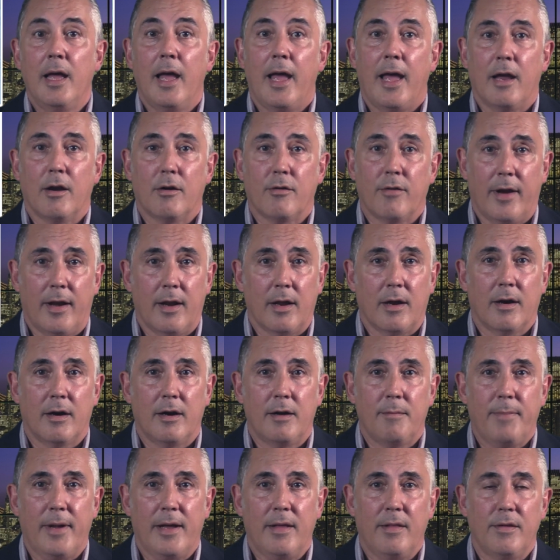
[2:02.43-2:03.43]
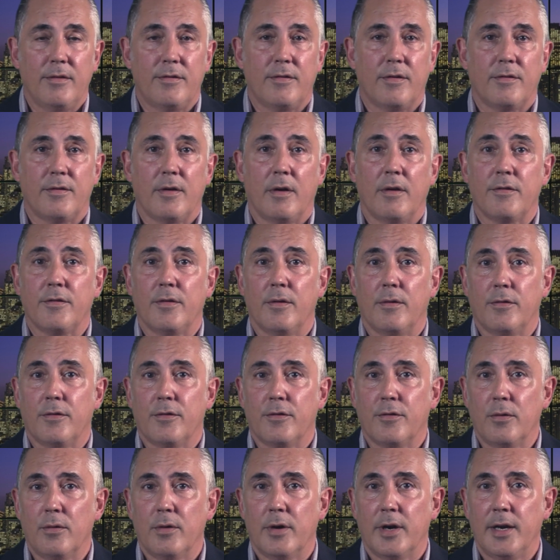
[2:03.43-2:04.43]
and credit card balances also
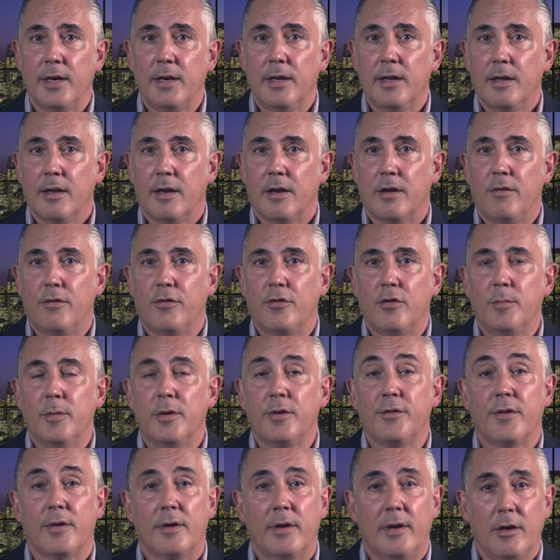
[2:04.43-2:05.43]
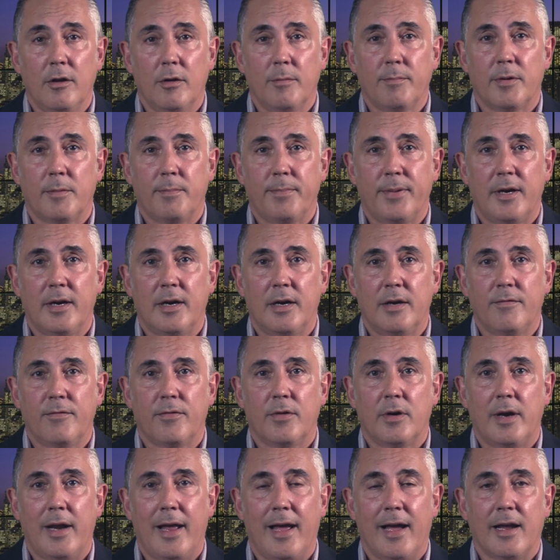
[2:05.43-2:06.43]
soaring, consumers are ill-prepared
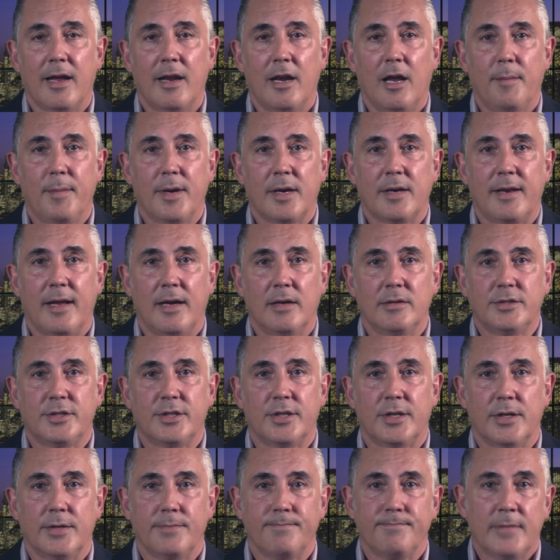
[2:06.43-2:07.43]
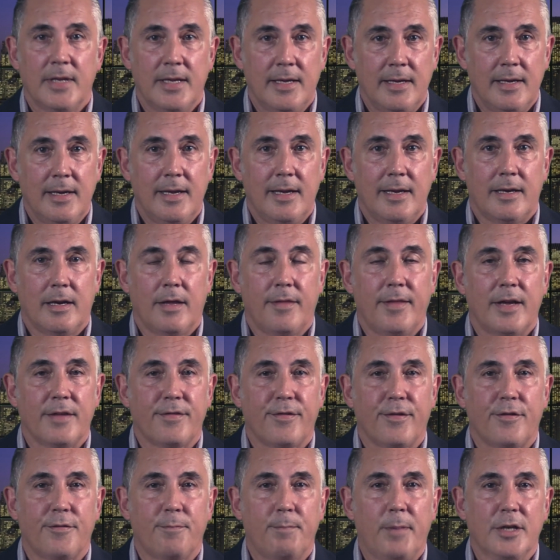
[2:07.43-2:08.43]
for an economic downturn. Now,
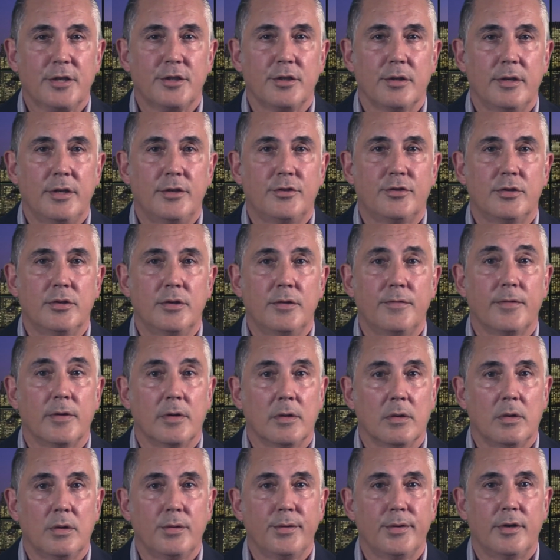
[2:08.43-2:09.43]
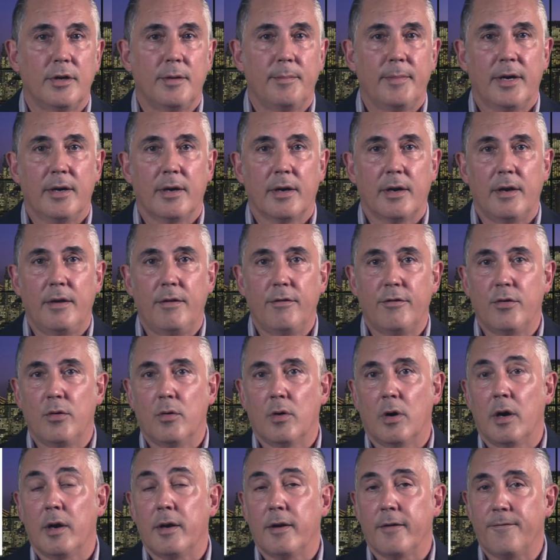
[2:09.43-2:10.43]
that's especially true for older Americans who
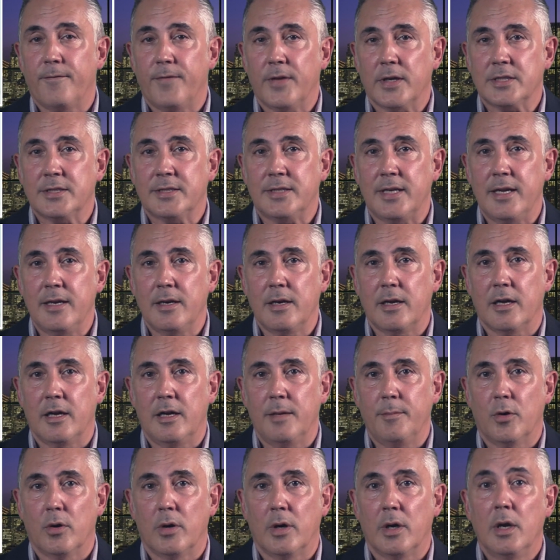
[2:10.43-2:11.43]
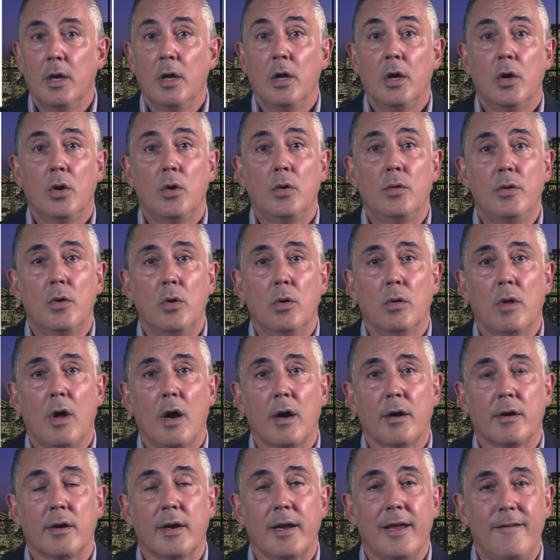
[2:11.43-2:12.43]
are on a fixed income or who no
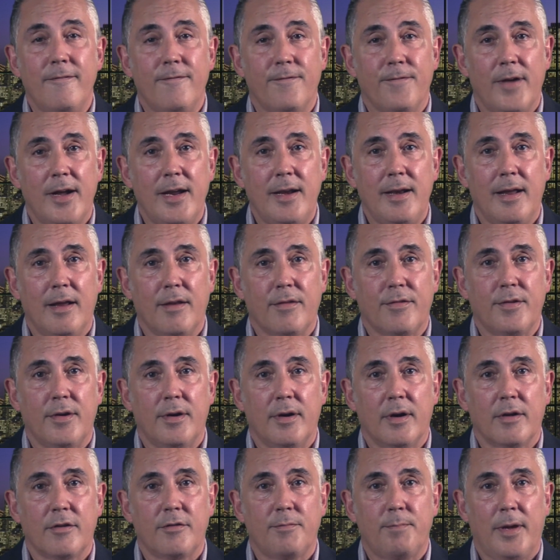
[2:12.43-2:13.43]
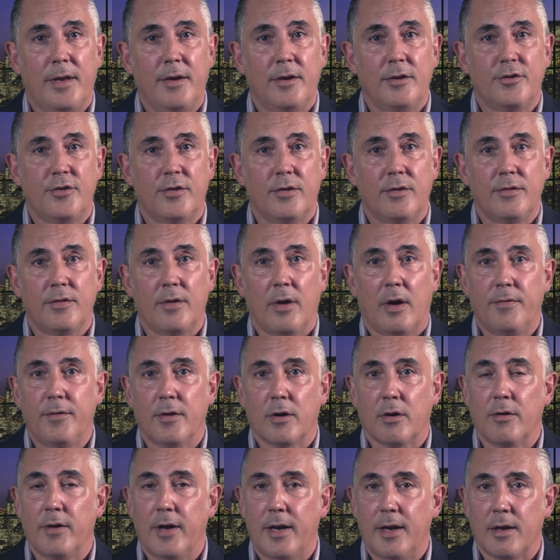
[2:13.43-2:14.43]
longer can finance their expenditures on their
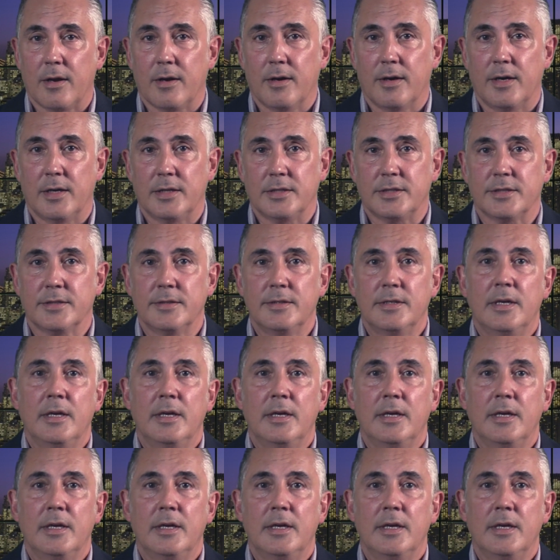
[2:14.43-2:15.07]
credit cards.